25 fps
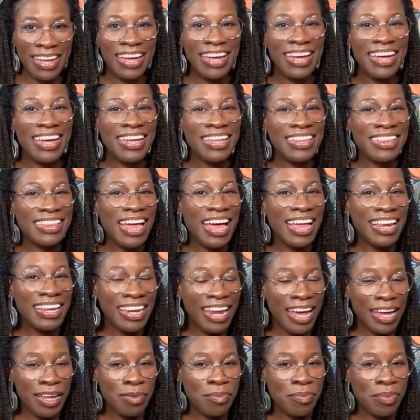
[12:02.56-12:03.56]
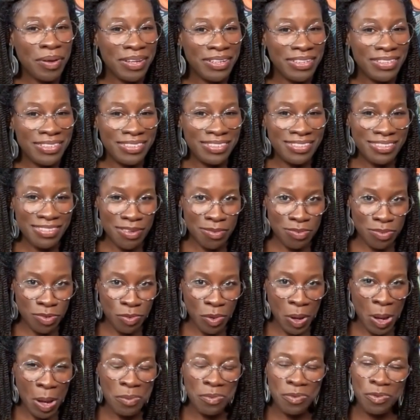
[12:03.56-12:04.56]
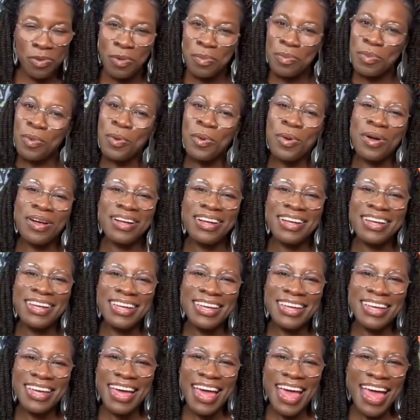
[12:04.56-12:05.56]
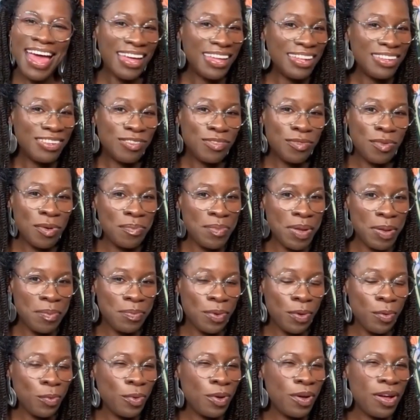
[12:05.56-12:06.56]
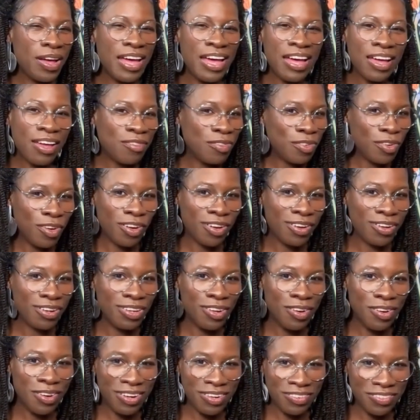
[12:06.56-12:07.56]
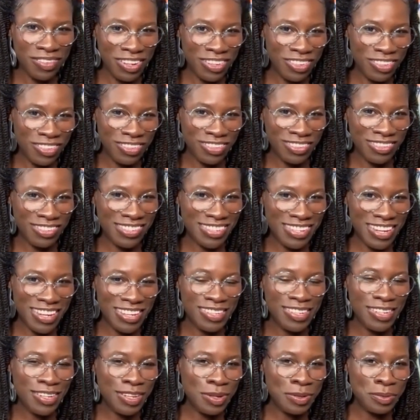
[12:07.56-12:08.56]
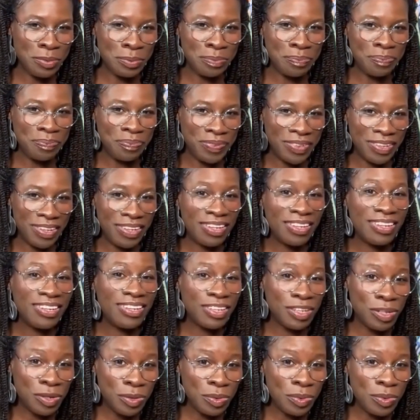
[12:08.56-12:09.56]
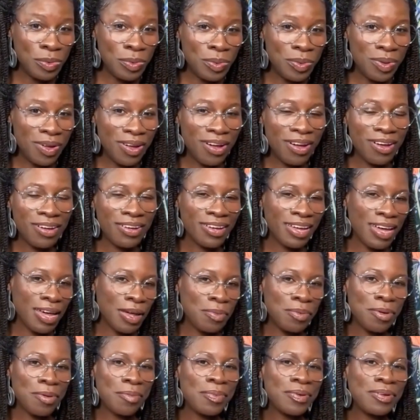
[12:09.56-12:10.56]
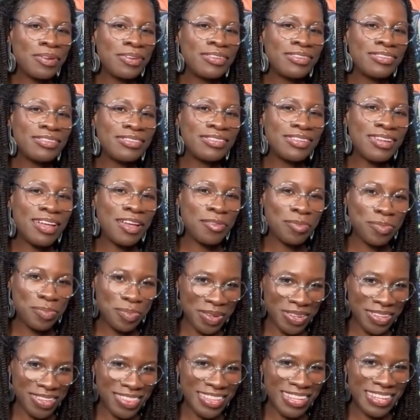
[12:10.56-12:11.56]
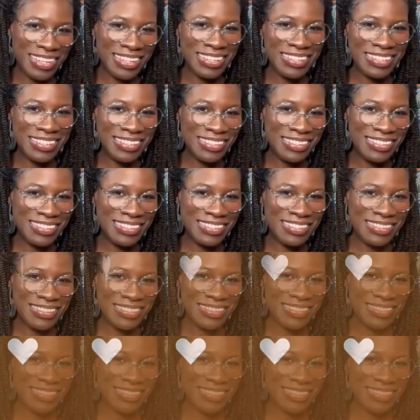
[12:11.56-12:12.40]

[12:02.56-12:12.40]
Hit that like button, subscribe for more, and remember, wherever your adventures take you, you are capable of big things.